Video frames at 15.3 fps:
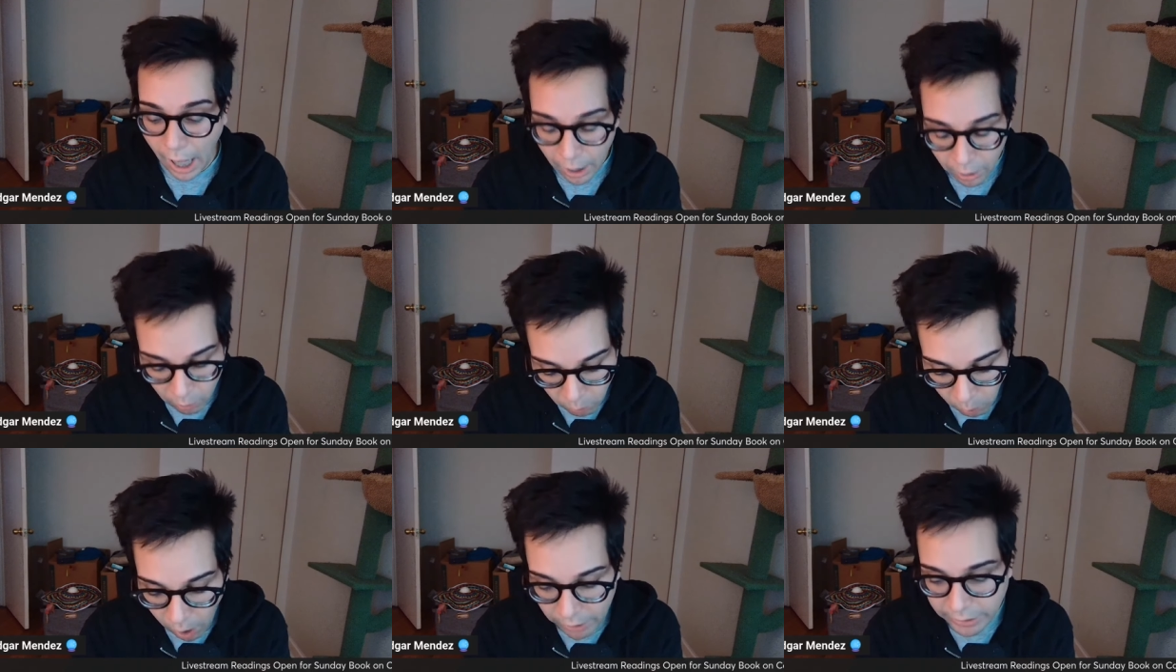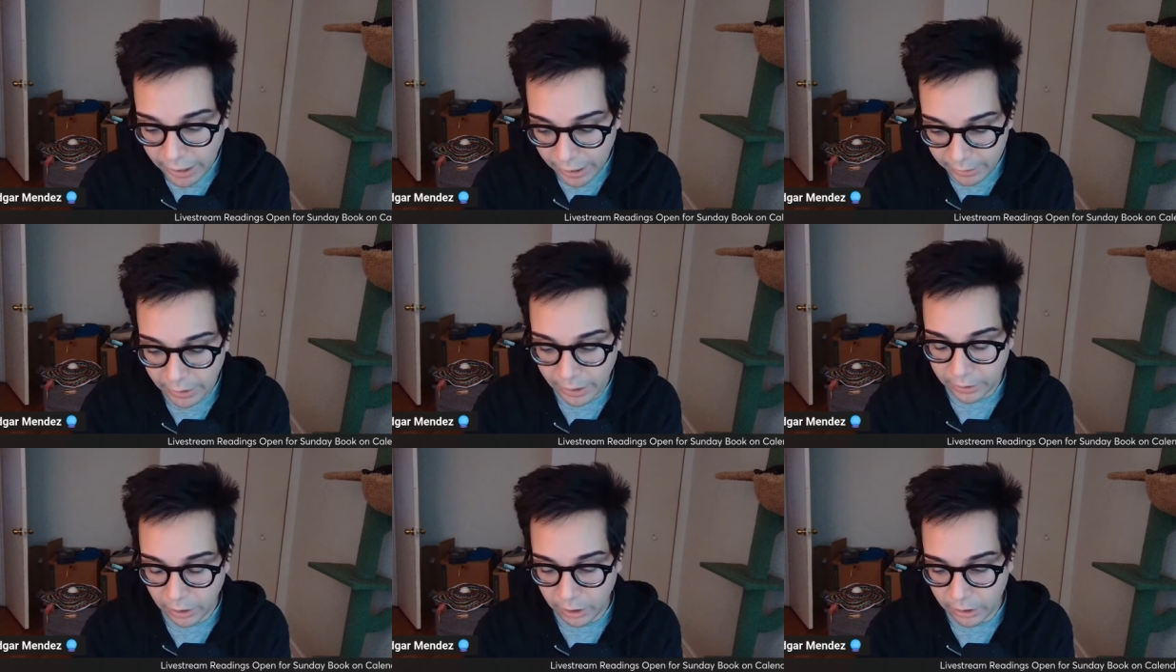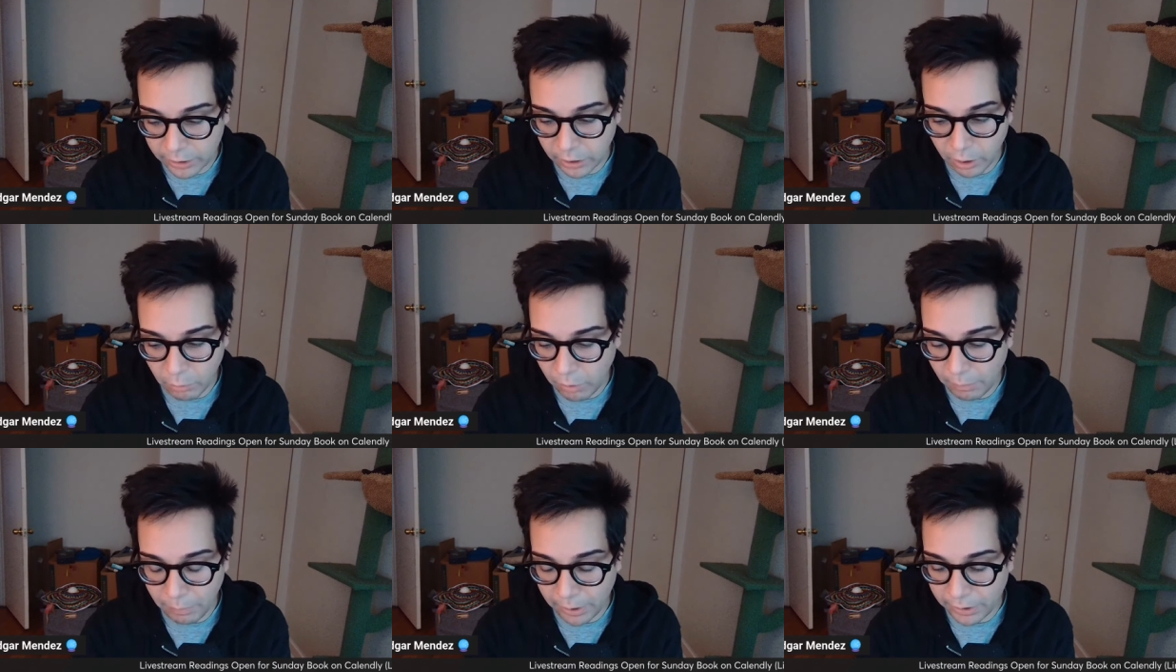Kuan Yin is a, is a good
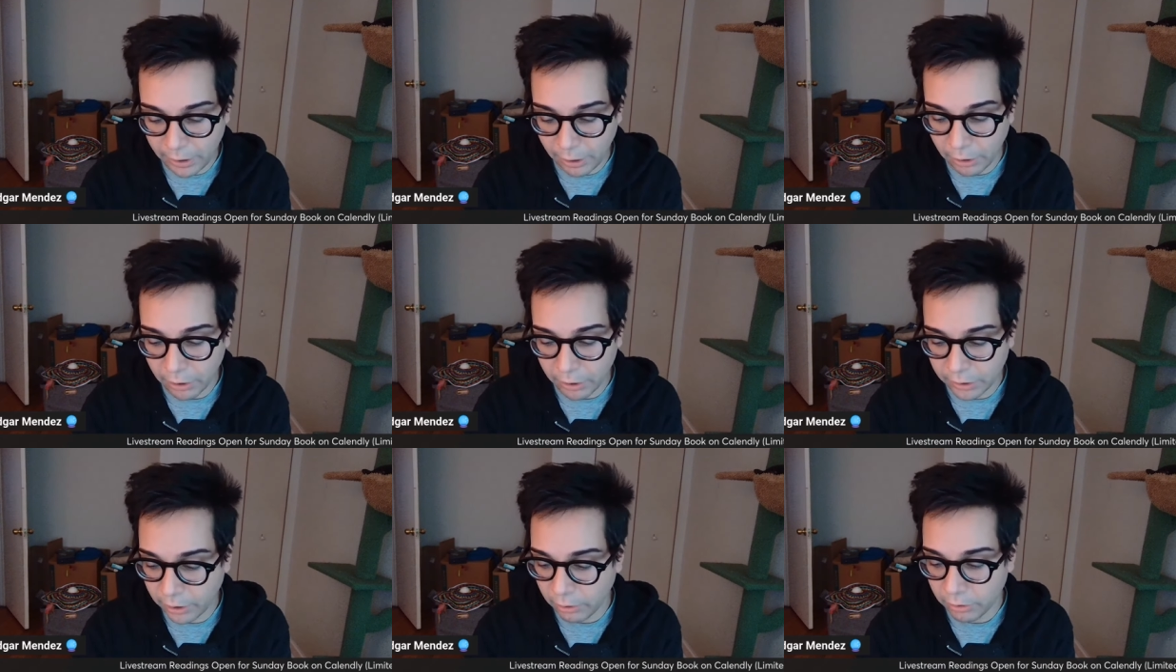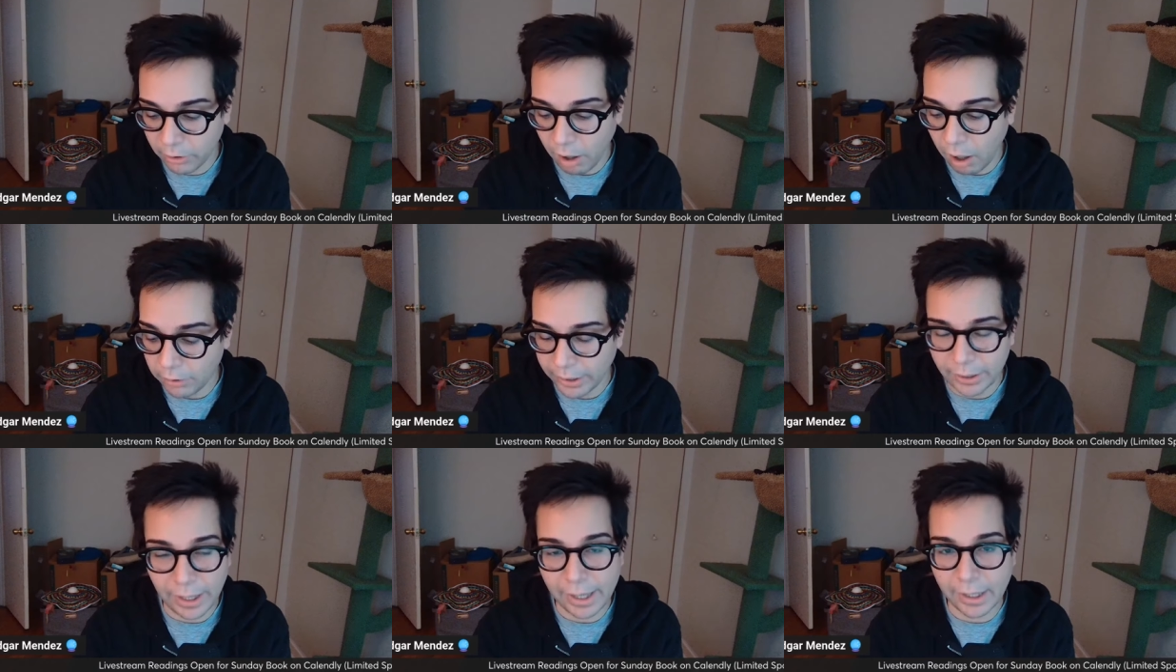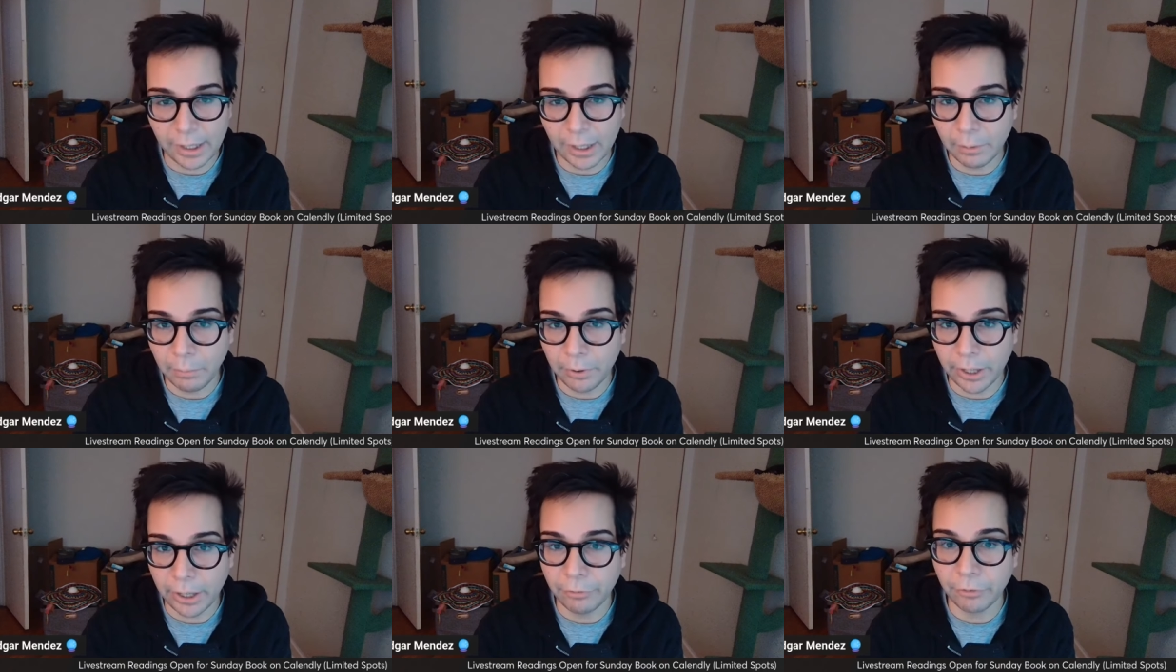one, but they're they're calling Lady
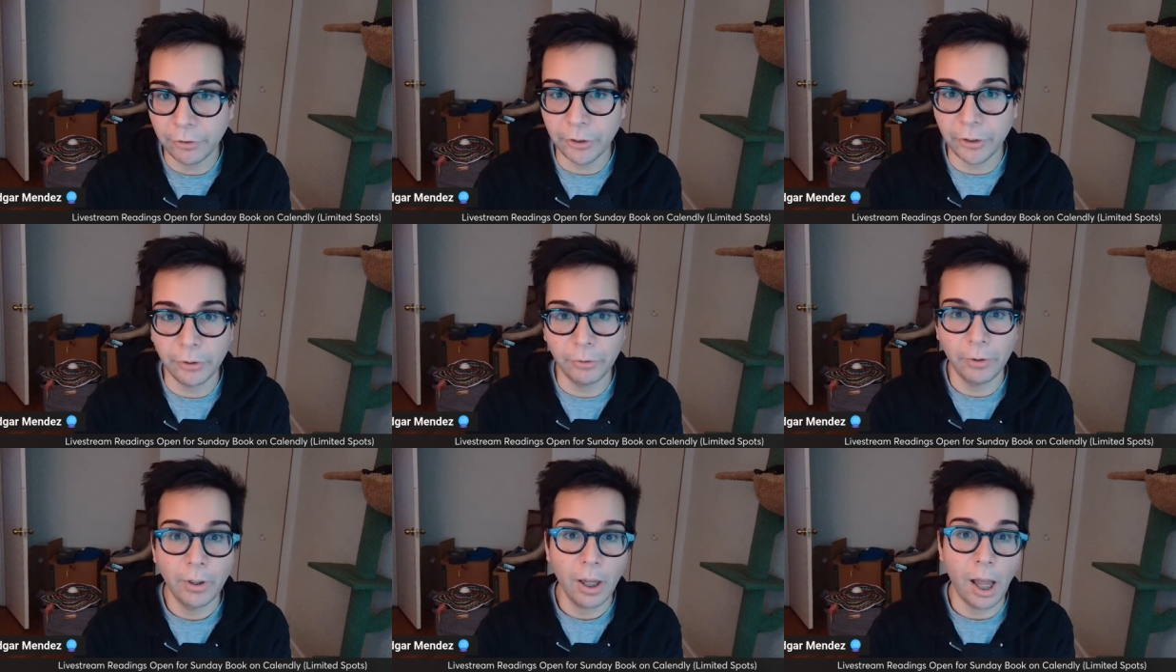Liberty for you.